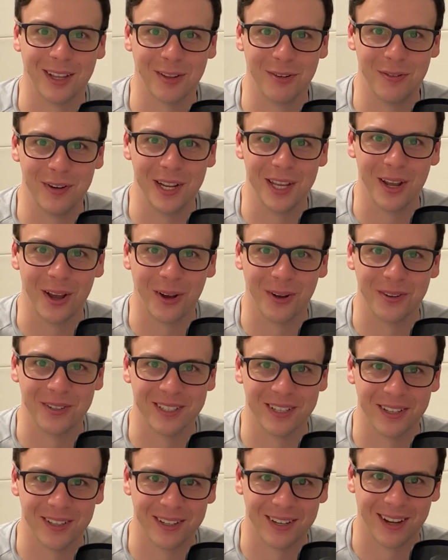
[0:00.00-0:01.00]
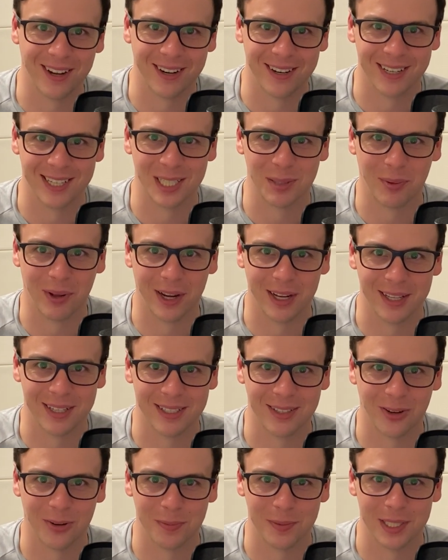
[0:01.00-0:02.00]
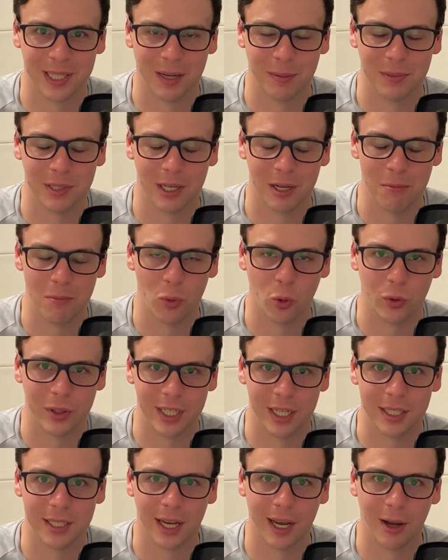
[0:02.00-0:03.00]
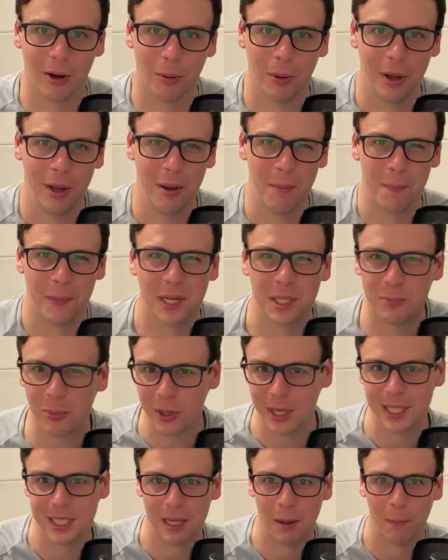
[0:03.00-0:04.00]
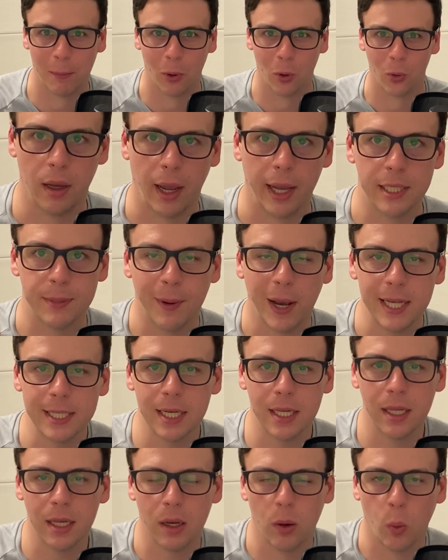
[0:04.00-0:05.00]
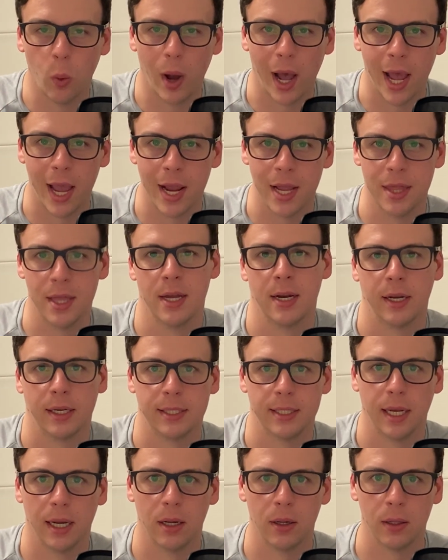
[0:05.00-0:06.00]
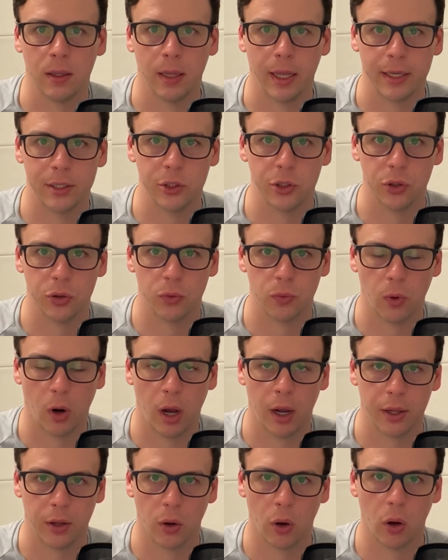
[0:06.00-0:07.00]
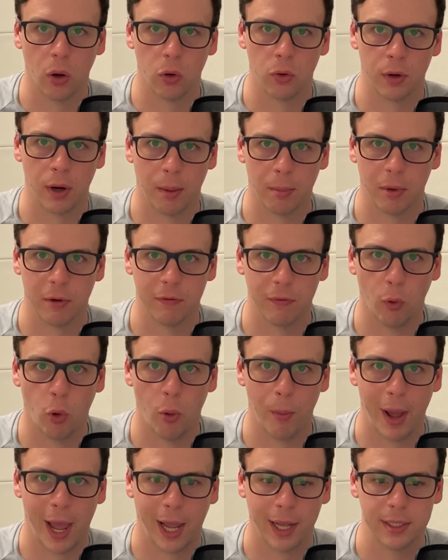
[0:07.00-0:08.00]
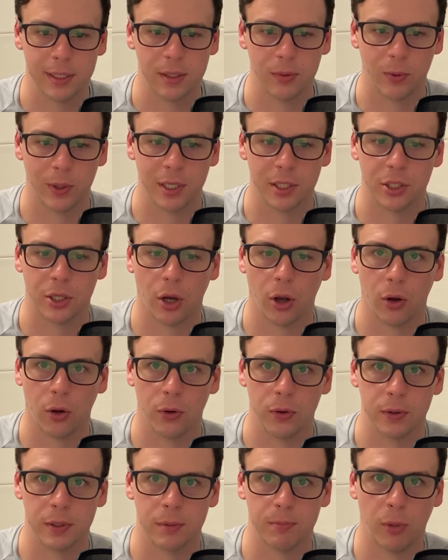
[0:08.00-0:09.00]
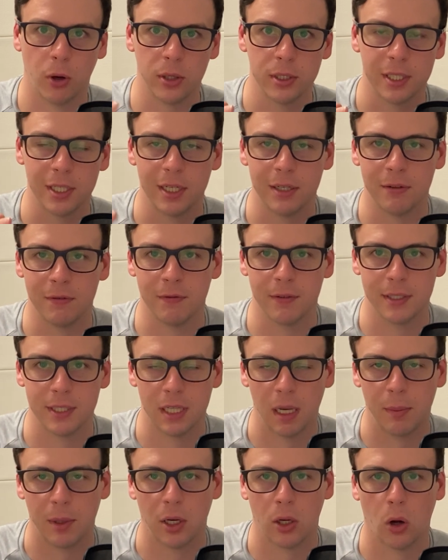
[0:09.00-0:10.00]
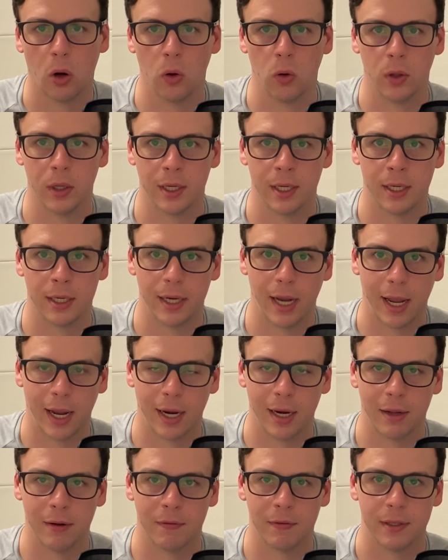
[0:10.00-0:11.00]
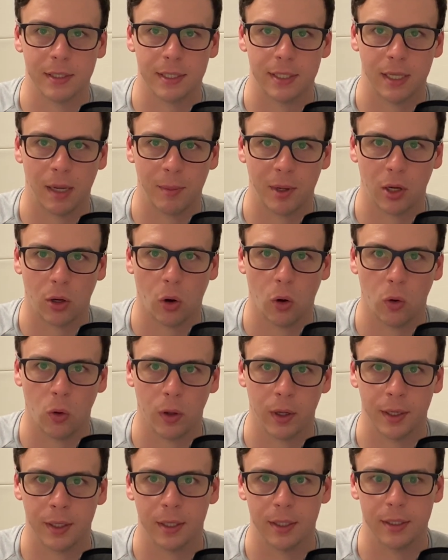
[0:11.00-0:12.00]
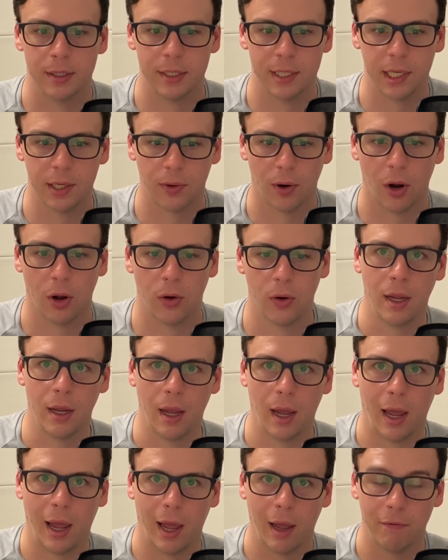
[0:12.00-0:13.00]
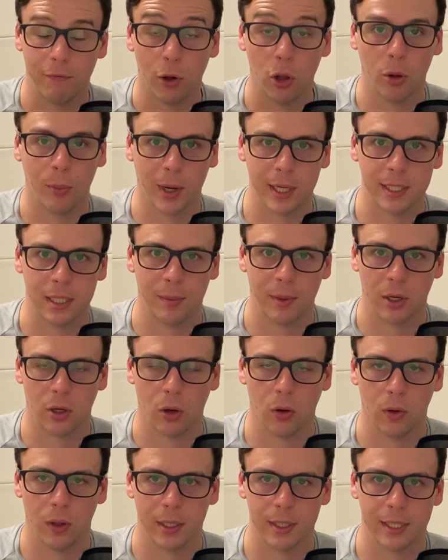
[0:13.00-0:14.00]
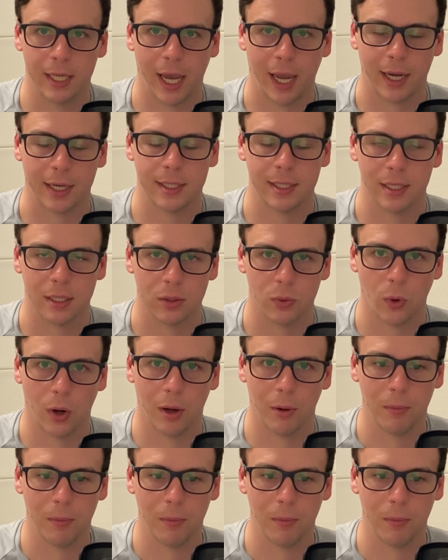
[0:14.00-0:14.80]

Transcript: video so that I can explain this concept in more detail, but it's pretty simple. It's basically a way that Excel lets you write your own number formats, which goes positive, semicolon, negative, semicolon, zero, uh, followed by semicolon text as well.